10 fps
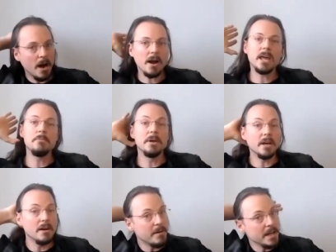
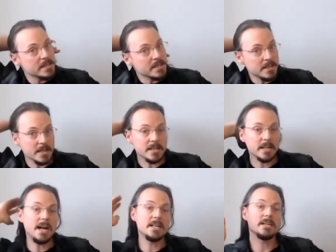keeping events and things like
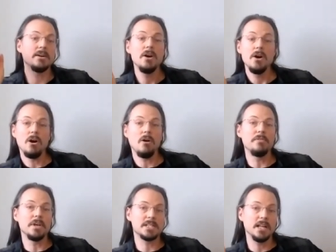that. So
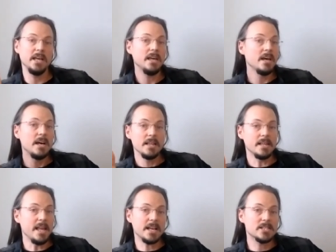obviously,
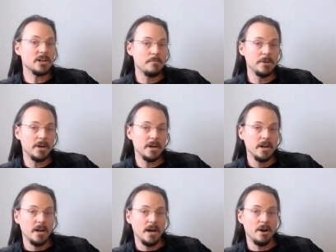the next time that
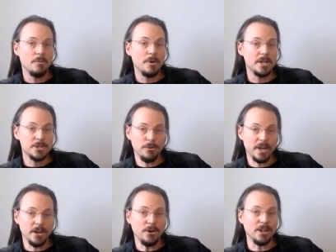we're
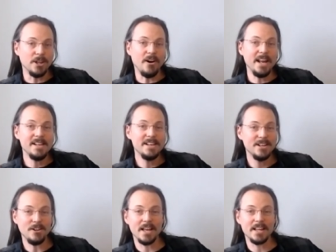talking online
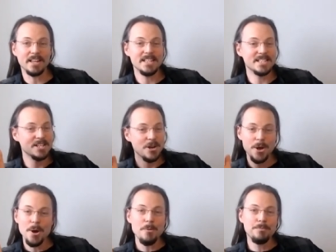like this,
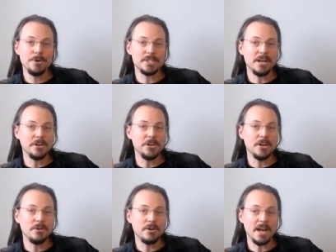put something on your
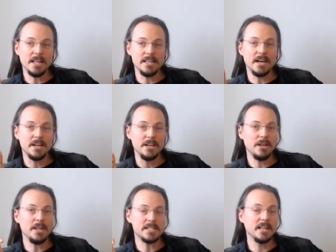Google Calendar. You know,
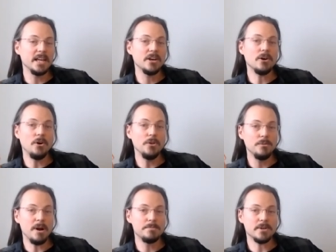there's a link on the
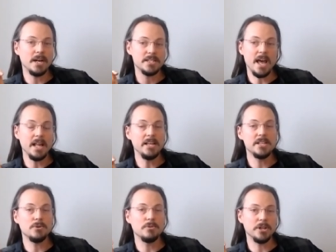website to any
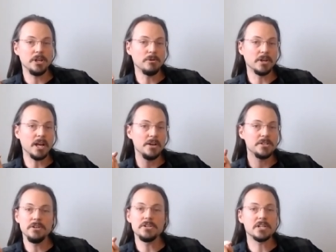talk that you want to go
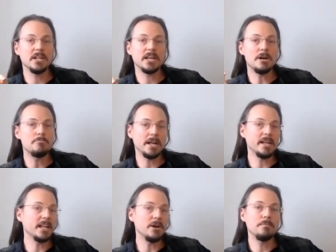to. You just click that button
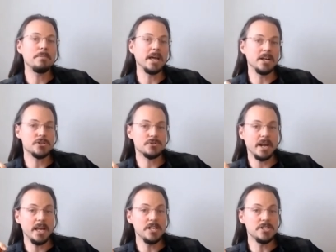and it will ping it
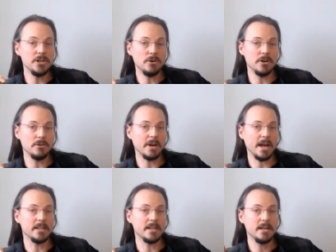straight into your Google
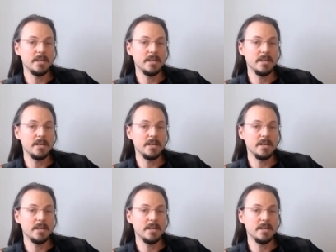Calendar,